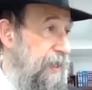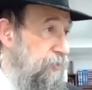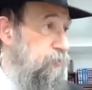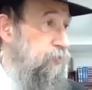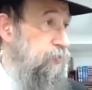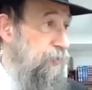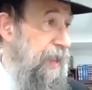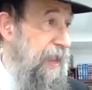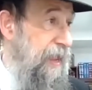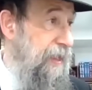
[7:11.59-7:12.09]

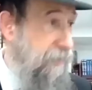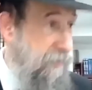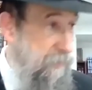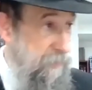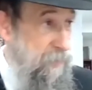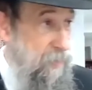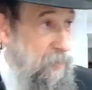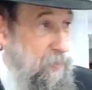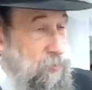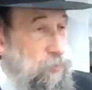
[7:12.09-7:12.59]
today,
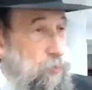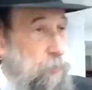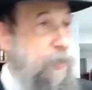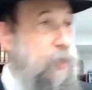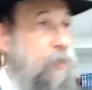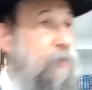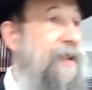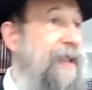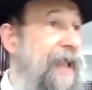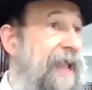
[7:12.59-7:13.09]
so we
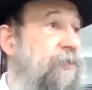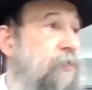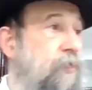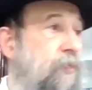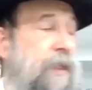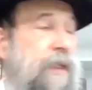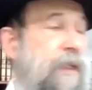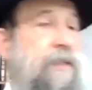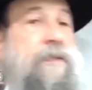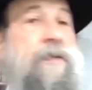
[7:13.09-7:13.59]
don't get to
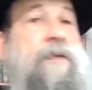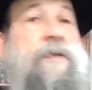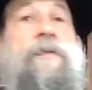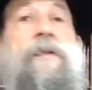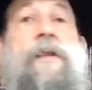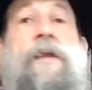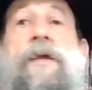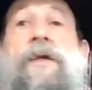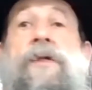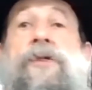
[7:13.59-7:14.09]
that.
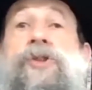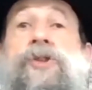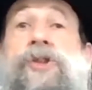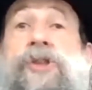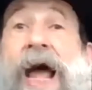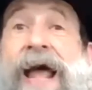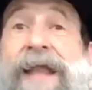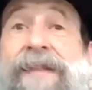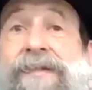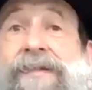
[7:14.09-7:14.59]

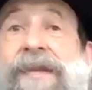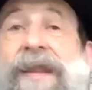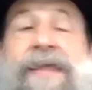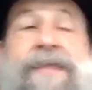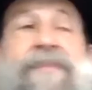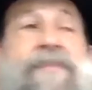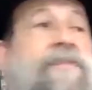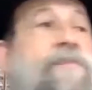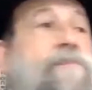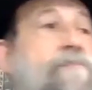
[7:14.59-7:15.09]
Shatnez